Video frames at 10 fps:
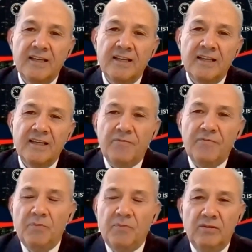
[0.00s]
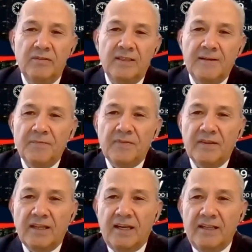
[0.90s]
we have people
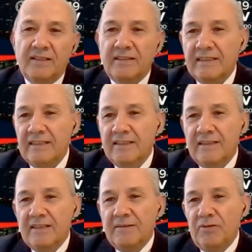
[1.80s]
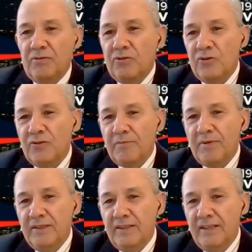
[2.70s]
that
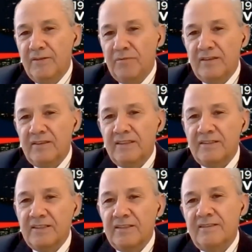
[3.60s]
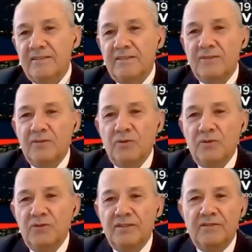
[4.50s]
before the pandemic started
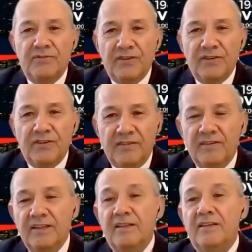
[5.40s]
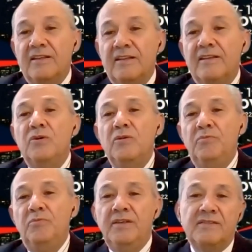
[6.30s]
losing faith that
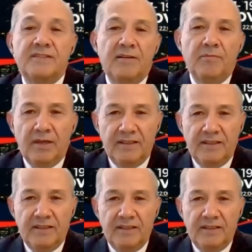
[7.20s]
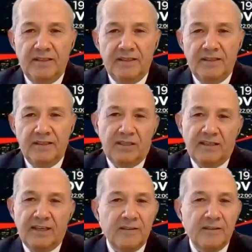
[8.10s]
they will be somebody
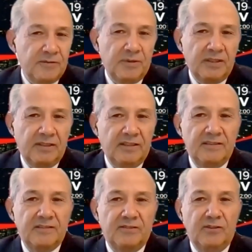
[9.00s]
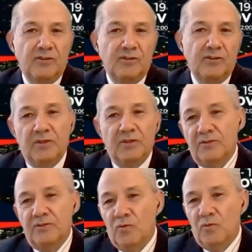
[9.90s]
someday. I speak this, you know,
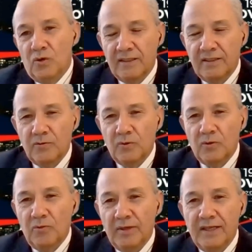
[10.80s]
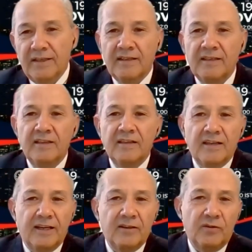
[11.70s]
because working at the World Bank,
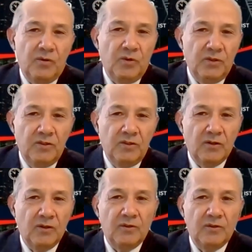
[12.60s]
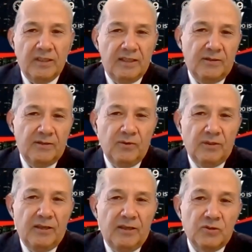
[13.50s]
I
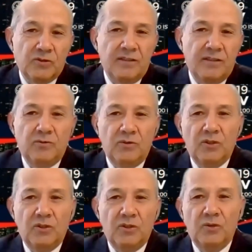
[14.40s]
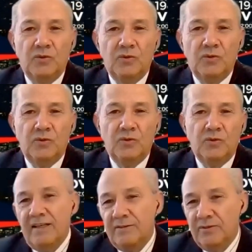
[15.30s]
was able to go to
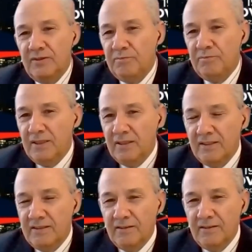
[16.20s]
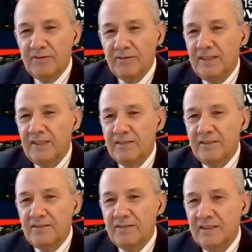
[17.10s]
Africa, to many
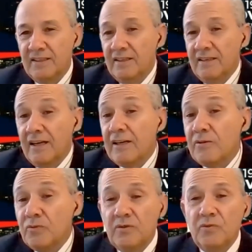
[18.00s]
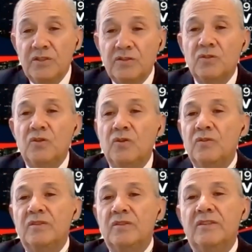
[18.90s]
different countries, and we
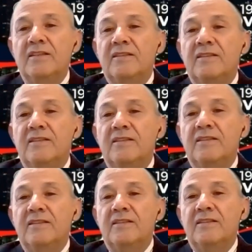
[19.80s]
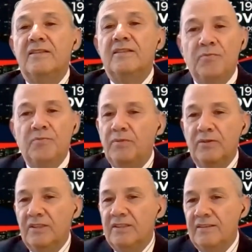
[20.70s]
saw that there was no
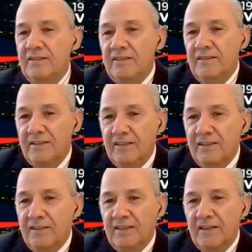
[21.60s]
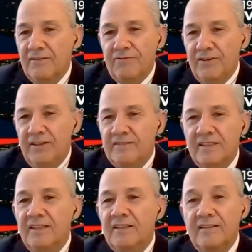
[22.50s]
hope. People, they didn't have
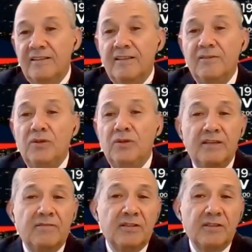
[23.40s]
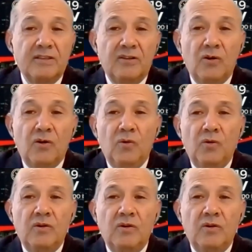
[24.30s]
faith. They would never
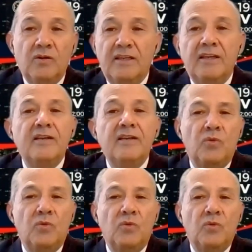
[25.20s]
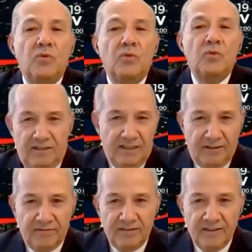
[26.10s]
go anywhere in
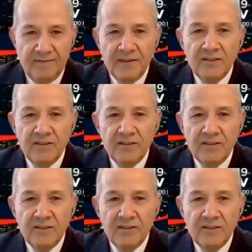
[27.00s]
their life.